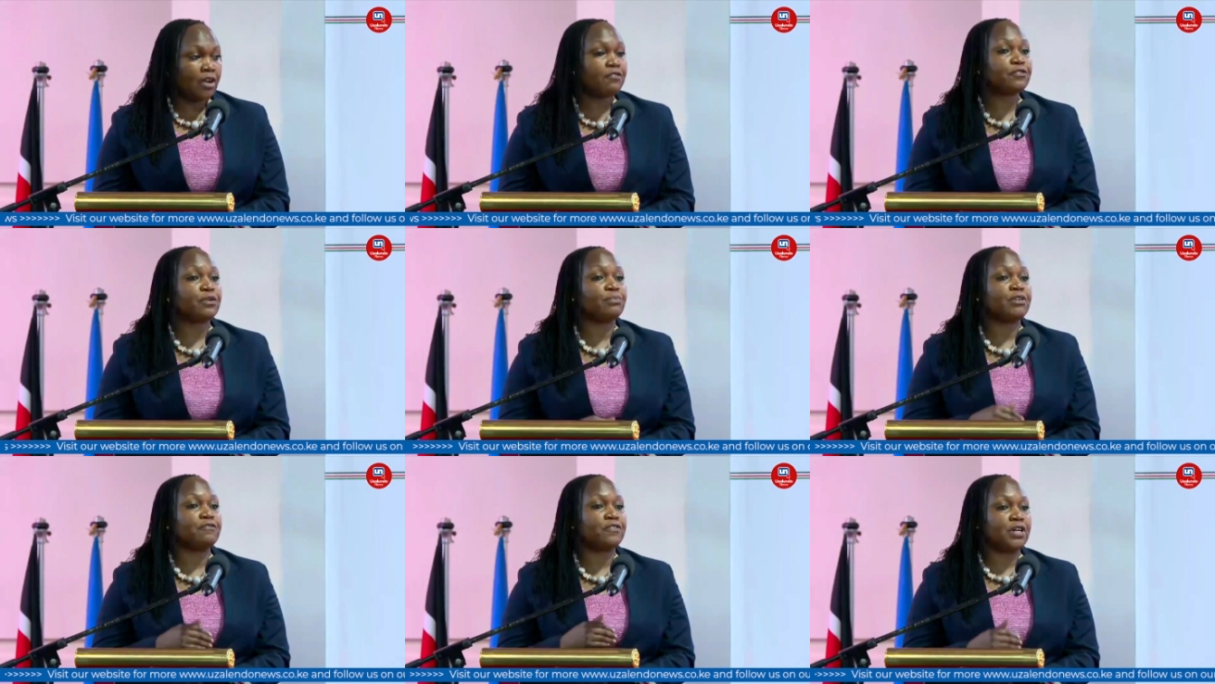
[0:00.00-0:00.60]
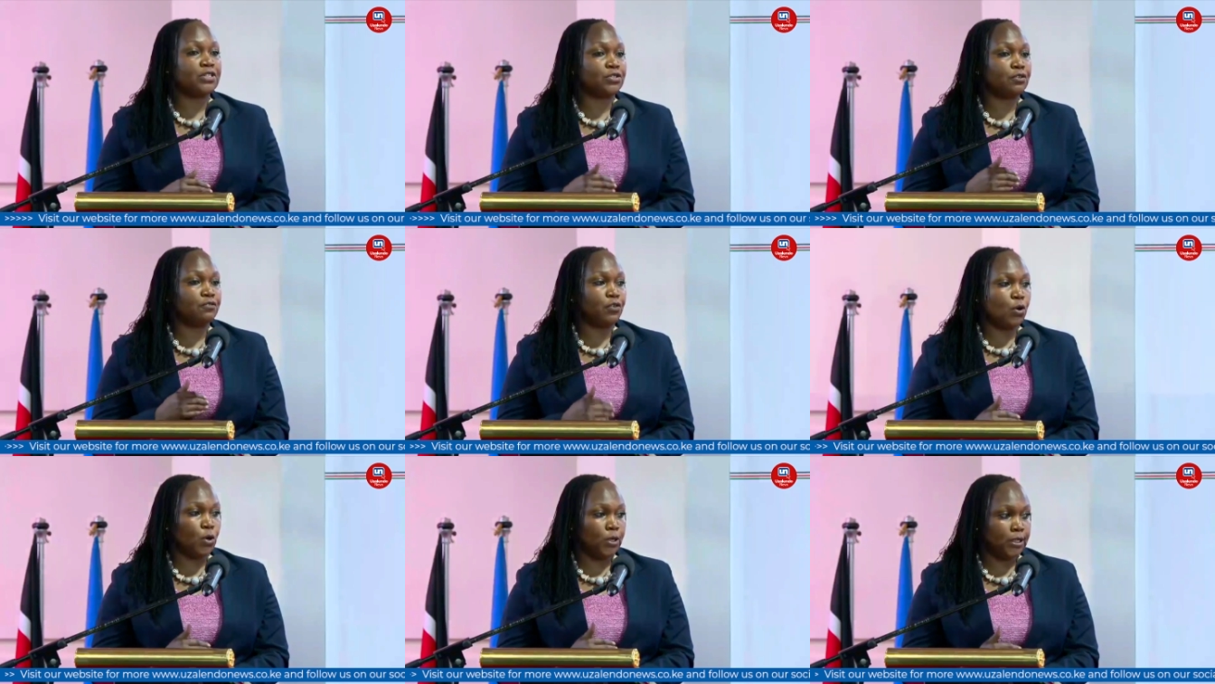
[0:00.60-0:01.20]
from the 1st
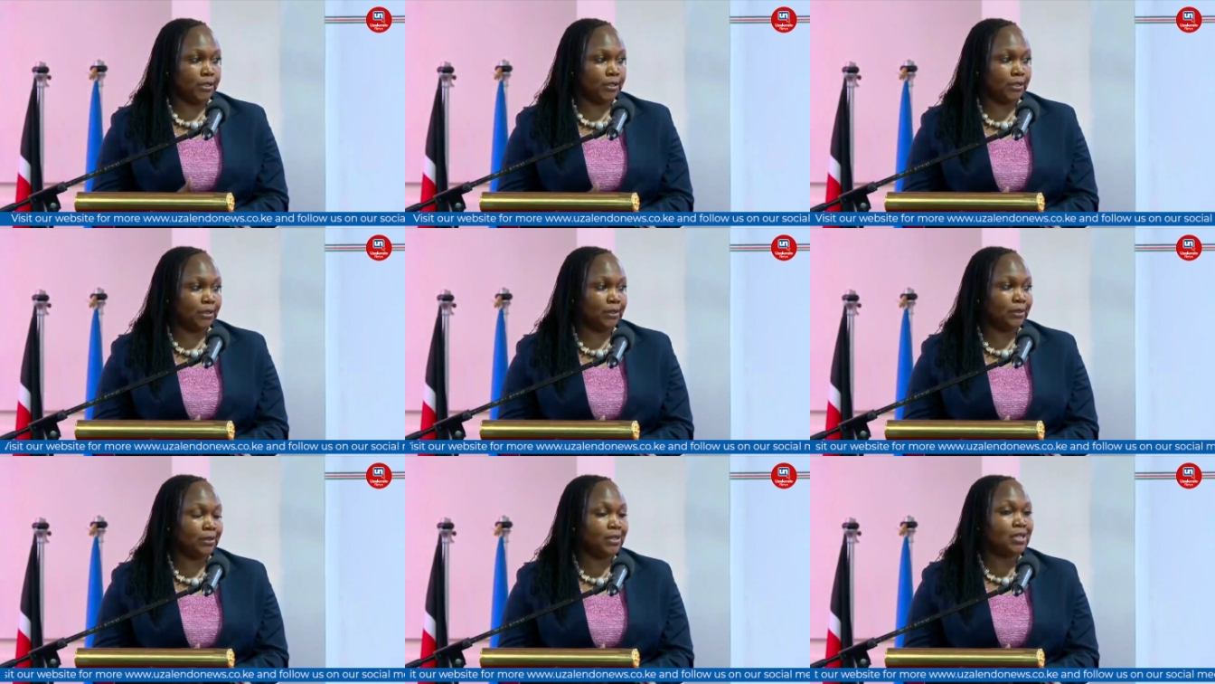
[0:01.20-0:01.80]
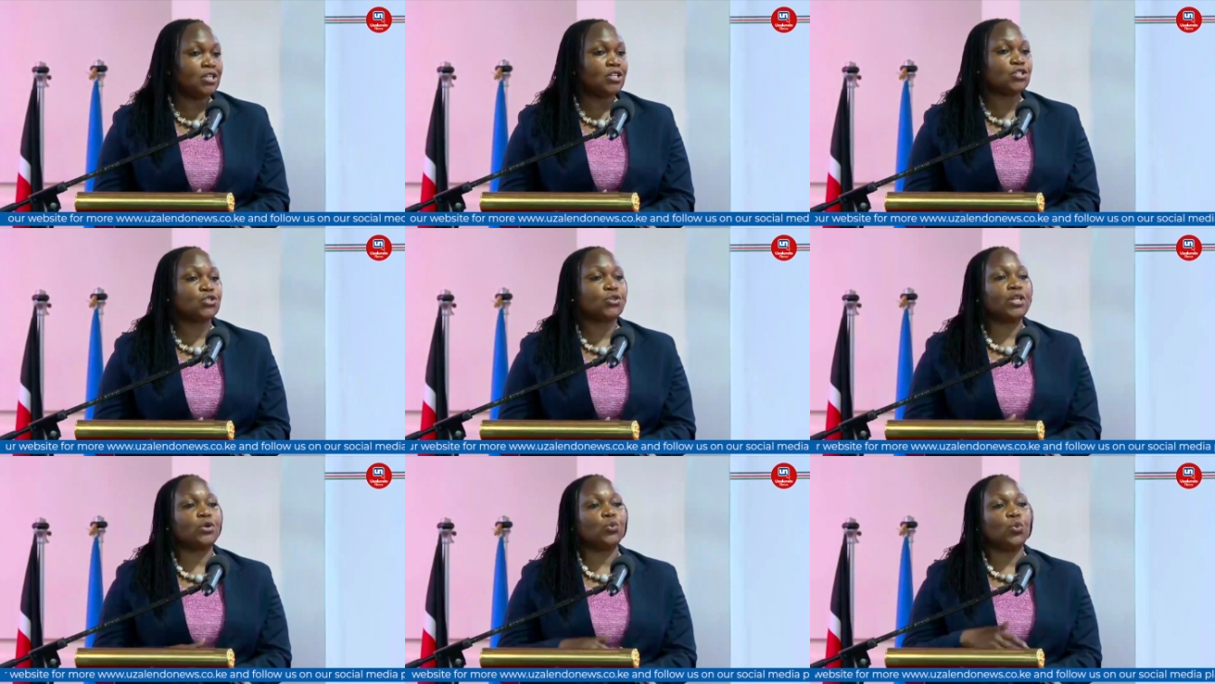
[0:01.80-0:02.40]
of August
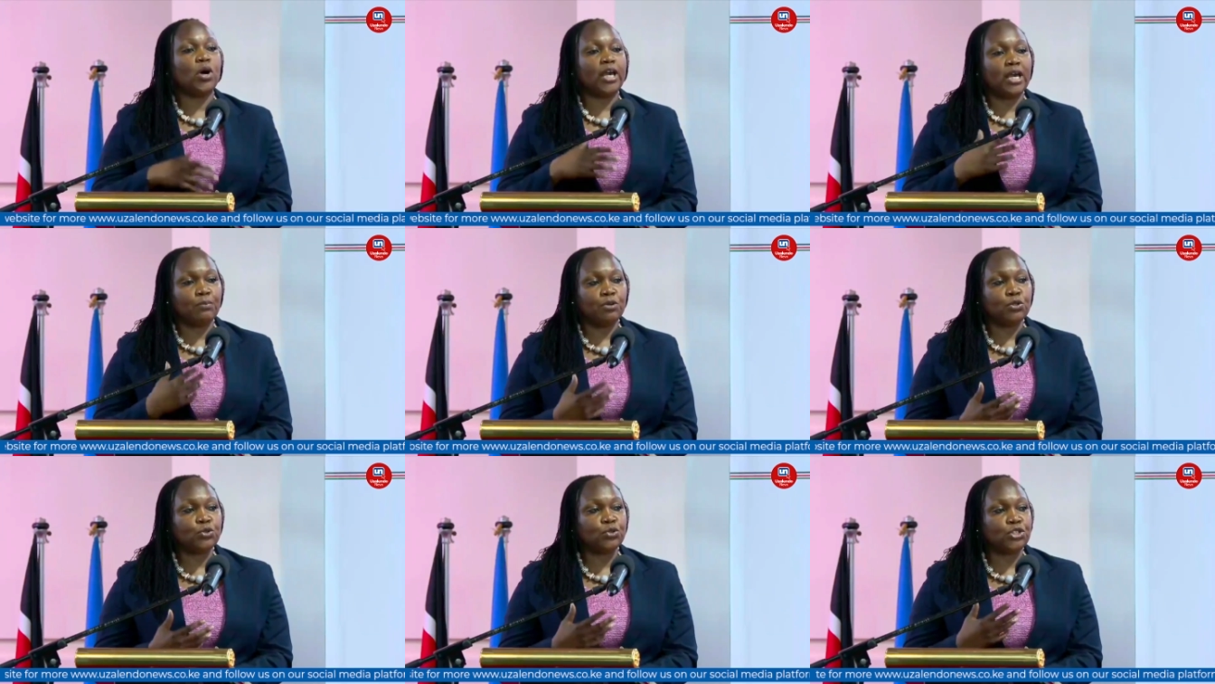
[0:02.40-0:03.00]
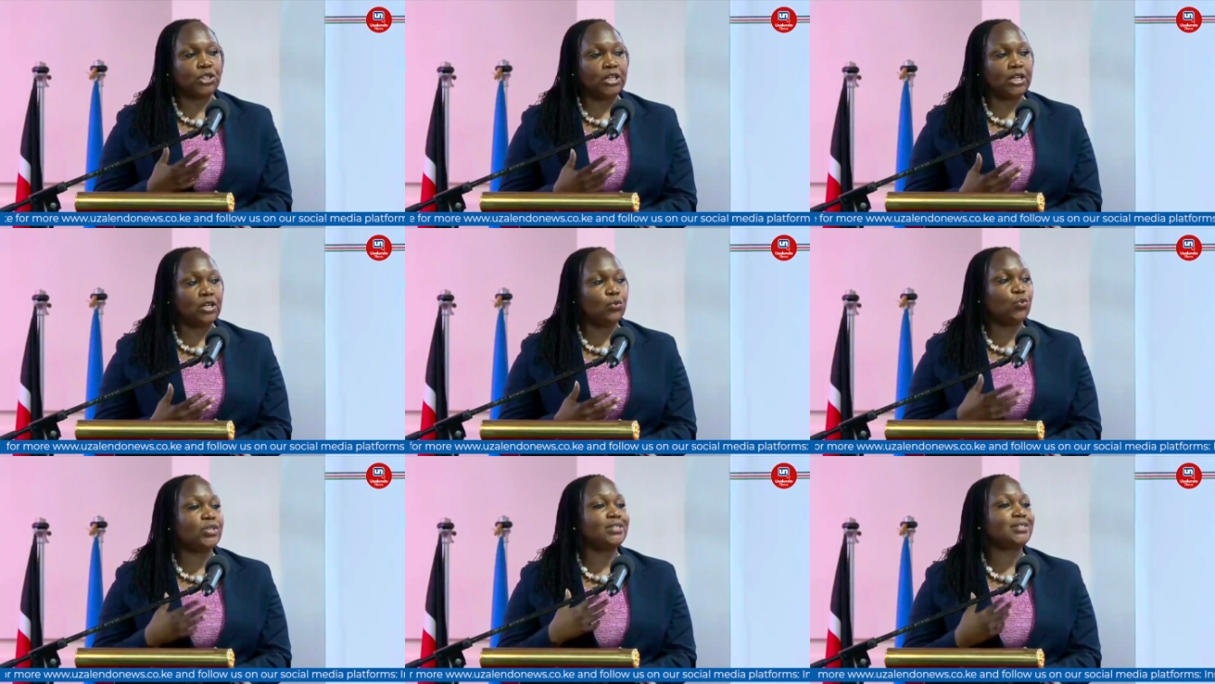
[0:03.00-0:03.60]
so that we were able to
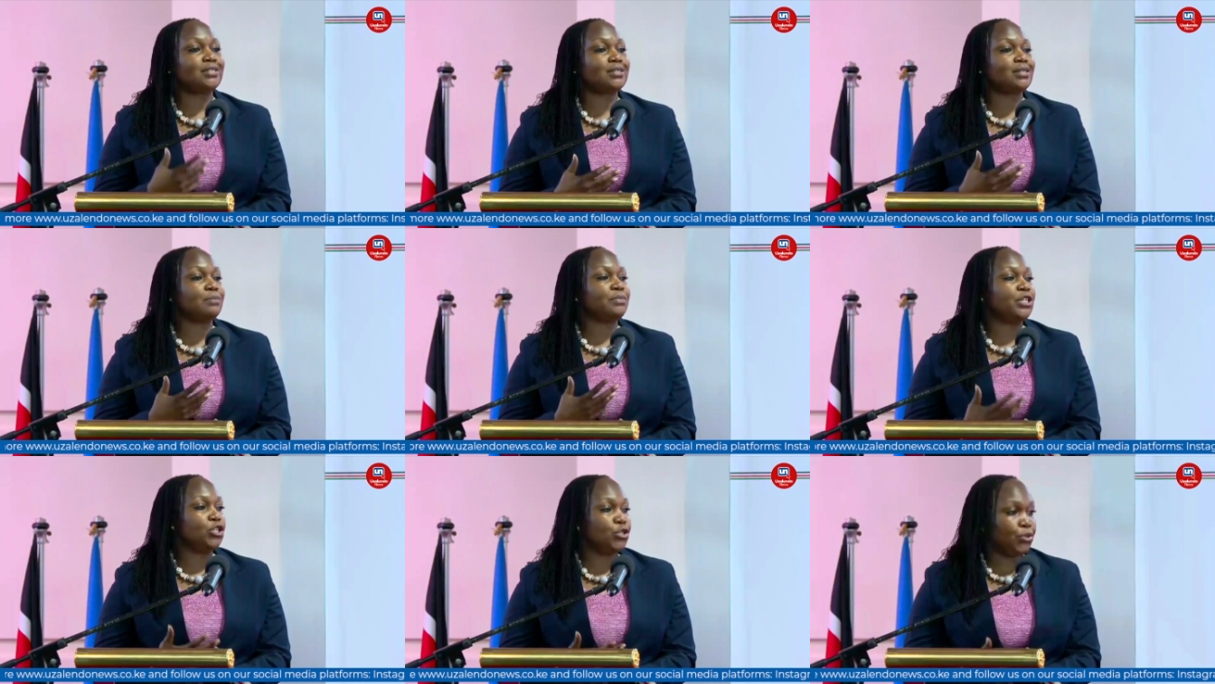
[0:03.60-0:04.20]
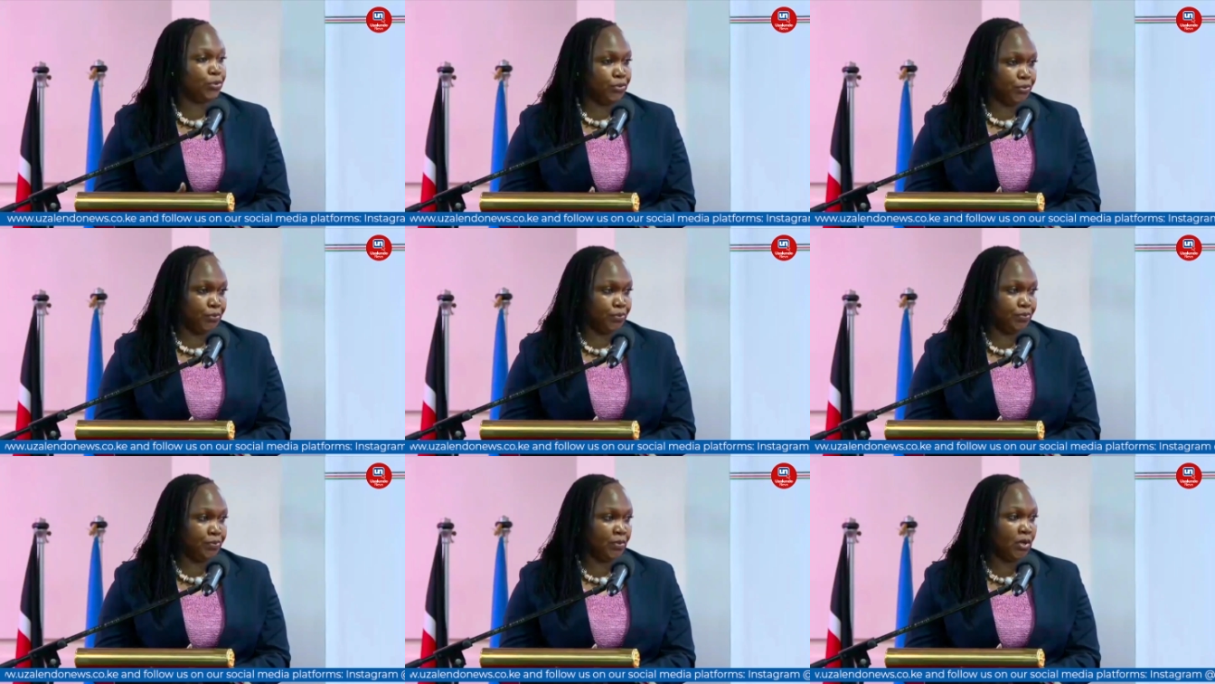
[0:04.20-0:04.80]
deal with system issues.